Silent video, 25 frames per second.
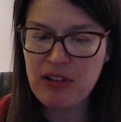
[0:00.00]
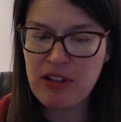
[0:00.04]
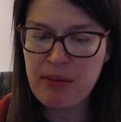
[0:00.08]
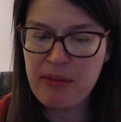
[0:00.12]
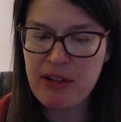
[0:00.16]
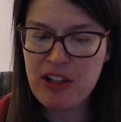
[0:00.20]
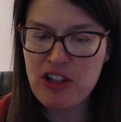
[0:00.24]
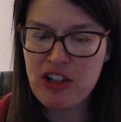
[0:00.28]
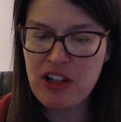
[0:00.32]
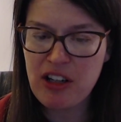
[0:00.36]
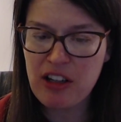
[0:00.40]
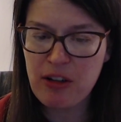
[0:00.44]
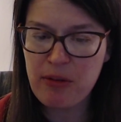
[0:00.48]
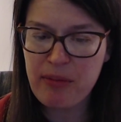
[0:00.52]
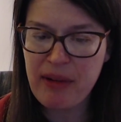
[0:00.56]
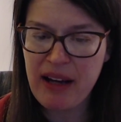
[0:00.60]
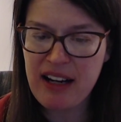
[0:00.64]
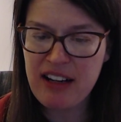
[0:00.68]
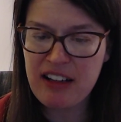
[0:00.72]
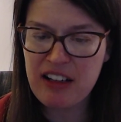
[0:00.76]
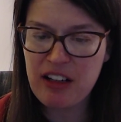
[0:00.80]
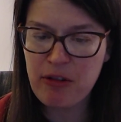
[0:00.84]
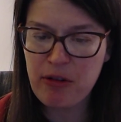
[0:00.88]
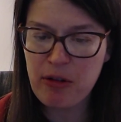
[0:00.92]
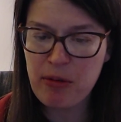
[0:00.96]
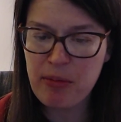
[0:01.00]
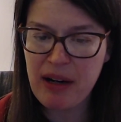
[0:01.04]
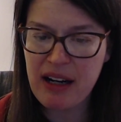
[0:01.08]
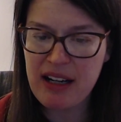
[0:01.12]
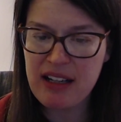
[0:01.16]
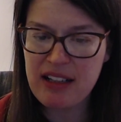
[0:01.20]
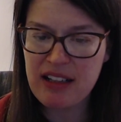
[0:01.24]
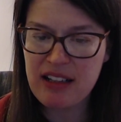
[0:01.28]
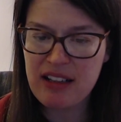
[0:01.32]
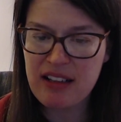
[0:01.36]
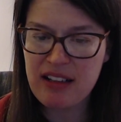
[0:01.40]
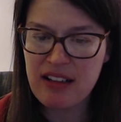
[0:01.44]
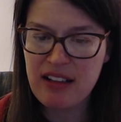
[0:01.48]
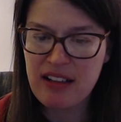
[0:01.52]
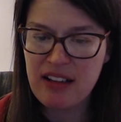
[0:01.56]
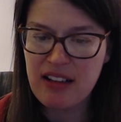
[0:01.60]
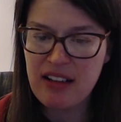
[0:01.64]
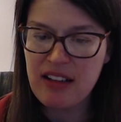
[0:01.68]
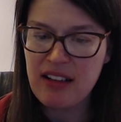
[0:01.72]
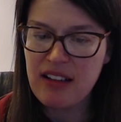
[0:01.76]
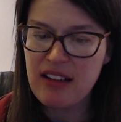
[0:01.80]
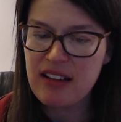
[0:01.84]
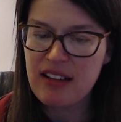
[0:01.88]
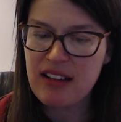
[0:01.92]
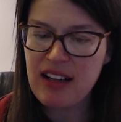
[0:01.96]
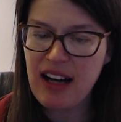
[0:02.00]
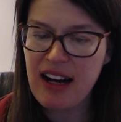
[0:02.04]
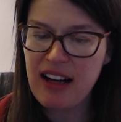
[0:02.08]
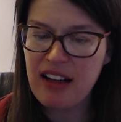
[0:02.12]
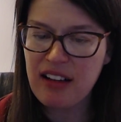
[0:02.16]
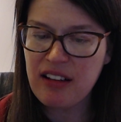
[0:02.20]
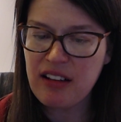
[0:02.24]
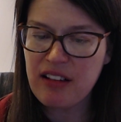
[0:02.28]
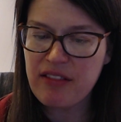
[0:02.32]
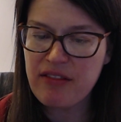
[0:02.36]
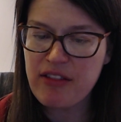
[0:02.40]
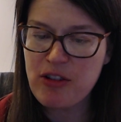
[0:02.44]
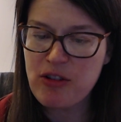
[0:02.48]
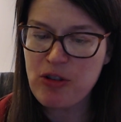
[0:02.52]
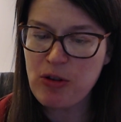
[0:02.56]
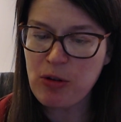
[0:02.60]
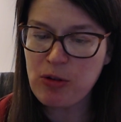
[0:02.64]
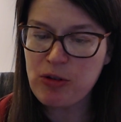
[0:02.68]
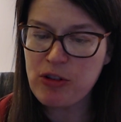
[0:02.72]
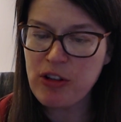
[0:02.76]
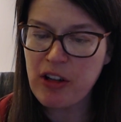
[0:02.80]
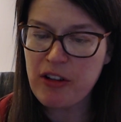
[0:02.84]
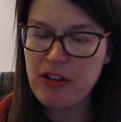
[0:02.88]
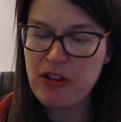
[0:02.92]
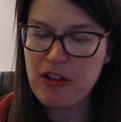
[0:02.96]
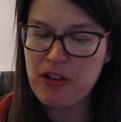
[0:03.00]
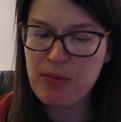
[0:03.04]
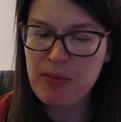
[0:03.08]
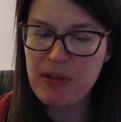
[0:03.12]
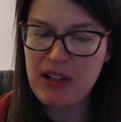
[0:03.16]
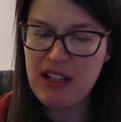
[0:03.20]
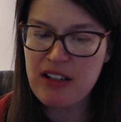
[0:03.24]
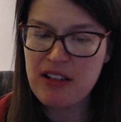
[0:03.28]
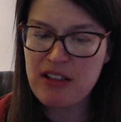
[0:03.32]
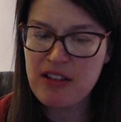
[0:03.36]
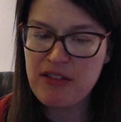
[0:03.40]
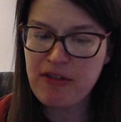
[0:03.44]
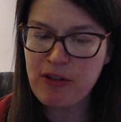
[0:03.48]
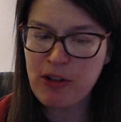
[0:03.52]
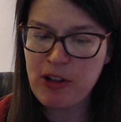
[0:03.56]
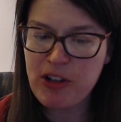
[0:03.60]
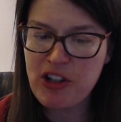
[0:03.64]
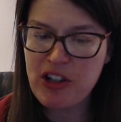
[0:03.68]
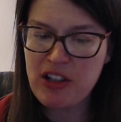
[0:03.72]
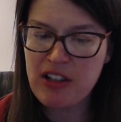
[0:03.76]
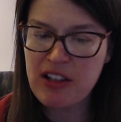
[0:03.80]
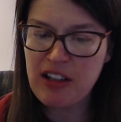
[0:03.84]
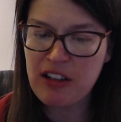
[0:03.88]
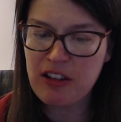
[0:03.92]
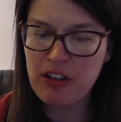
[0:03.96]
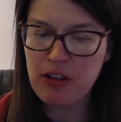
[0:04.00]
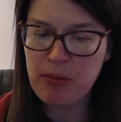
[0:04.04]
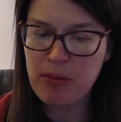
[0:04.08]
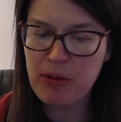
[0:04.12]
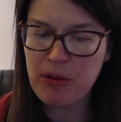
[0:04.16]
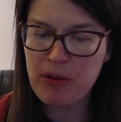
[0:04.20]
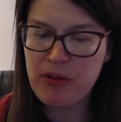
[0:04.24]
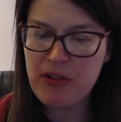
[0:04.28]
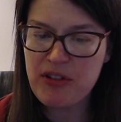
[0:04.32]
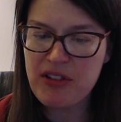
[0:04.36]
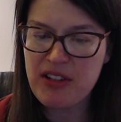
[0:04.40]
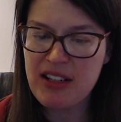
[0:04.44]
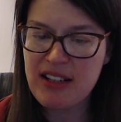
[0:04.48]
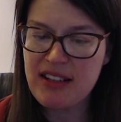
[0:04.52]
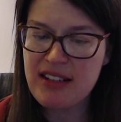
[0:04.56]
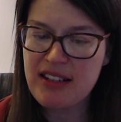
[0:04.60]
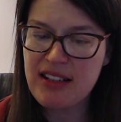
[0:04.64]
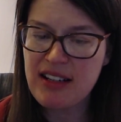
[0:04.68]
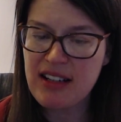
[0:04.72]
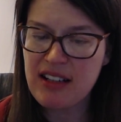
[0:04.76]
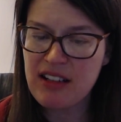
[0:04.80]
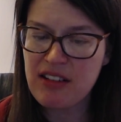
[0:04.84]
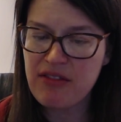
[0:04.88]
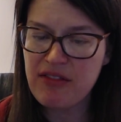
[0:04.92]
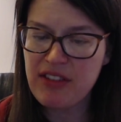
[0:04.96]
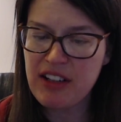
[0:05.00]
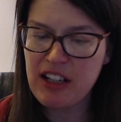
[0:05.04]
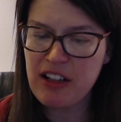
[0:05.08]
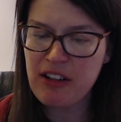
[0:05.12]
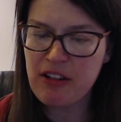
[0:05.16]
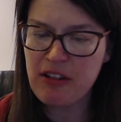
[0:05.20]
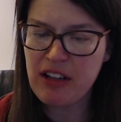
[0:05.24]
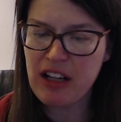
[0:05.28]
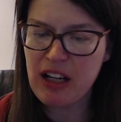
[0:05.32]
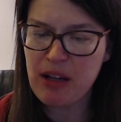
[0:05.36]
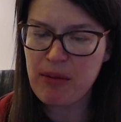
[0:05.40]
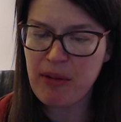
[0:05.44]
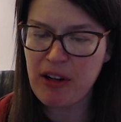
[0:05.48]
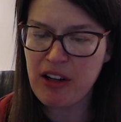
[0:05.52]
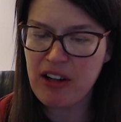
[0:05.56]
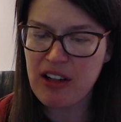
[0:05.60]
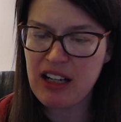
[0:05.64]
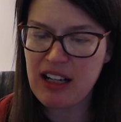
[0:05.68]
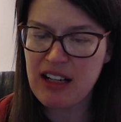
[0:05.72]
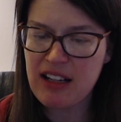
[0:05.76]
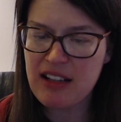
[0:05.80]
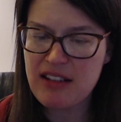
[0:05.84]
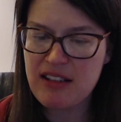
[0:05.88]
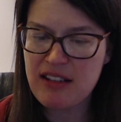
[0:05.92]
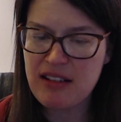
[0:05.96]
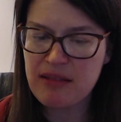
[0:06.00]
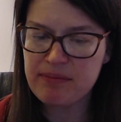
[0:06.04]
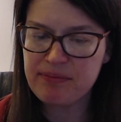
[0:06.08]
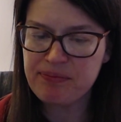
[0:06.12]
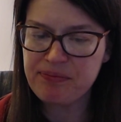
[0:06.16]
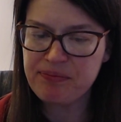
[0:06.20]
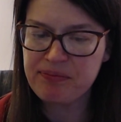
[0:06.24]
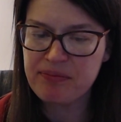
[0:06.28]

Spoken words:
Lemoncello mannequin reminded Kyle of the Zoltar Speaks fortune teller booths he'd seen in video game arcades.